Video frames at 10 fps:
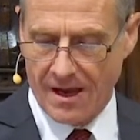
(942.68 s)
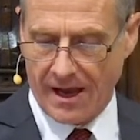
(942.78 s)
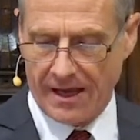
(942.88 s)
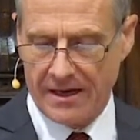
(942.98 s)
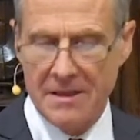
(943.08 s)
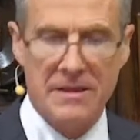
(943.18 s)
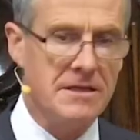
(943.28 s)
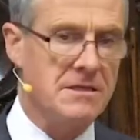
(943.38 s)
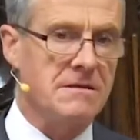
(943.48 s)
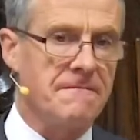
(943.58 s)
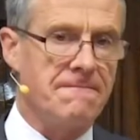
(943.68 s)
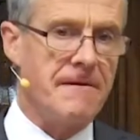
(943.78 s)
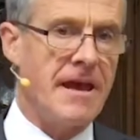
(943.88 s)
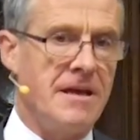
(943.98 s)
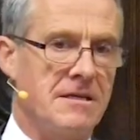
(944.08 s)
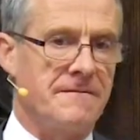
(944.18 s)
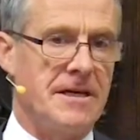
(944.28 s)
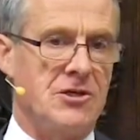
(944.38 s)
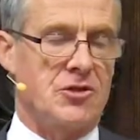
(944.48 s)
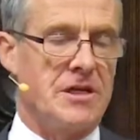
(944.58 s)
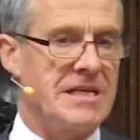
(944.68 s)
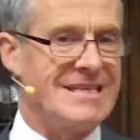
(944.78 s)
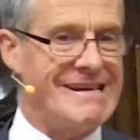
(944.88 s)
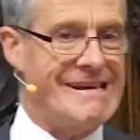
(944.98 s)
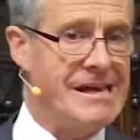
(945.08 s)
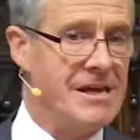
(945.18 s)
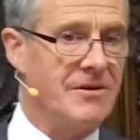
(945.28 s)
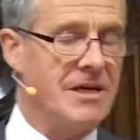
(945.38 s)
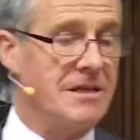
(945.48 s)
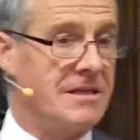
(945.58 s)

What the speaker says: And in this phase of history, this era,